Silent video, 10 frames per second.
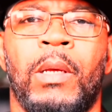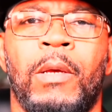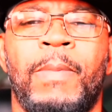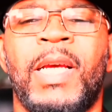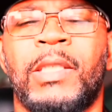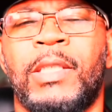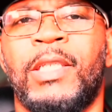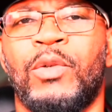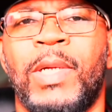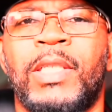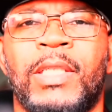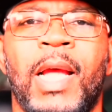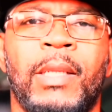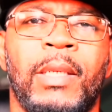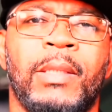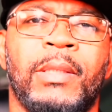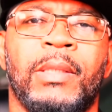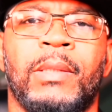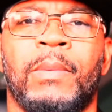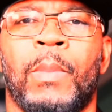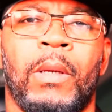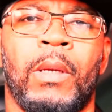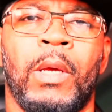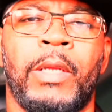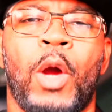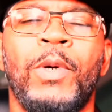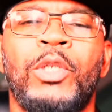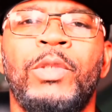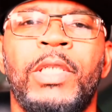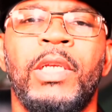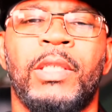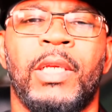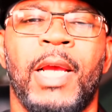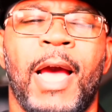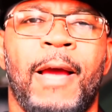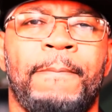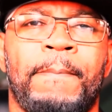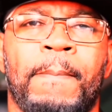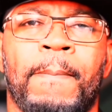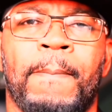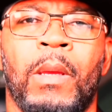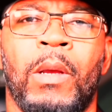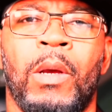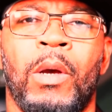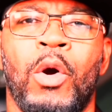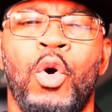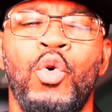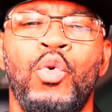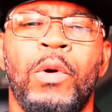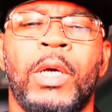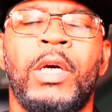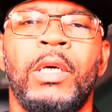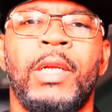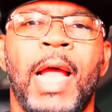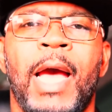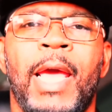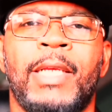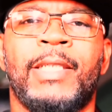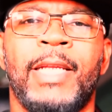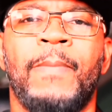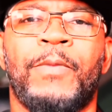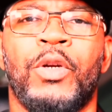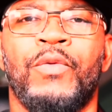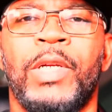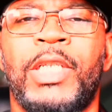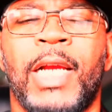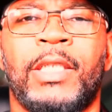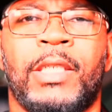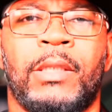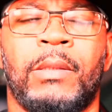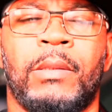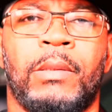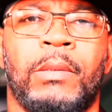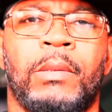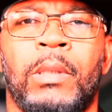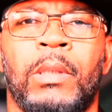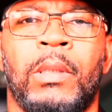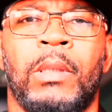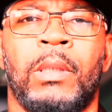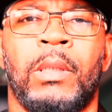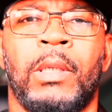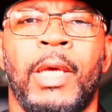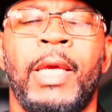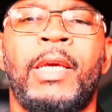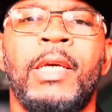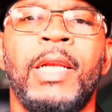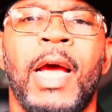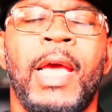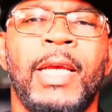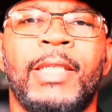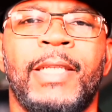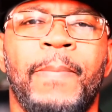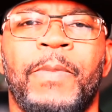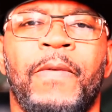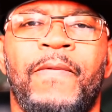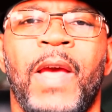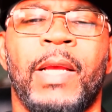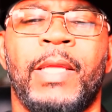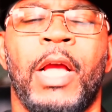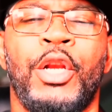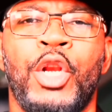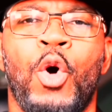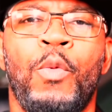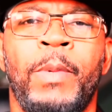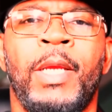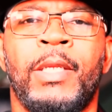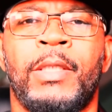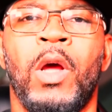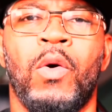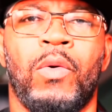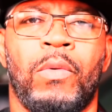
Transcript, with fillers: because of situations like this. Now, what you see is a guy who could not accept rejection. He could not accept the fact that no means no.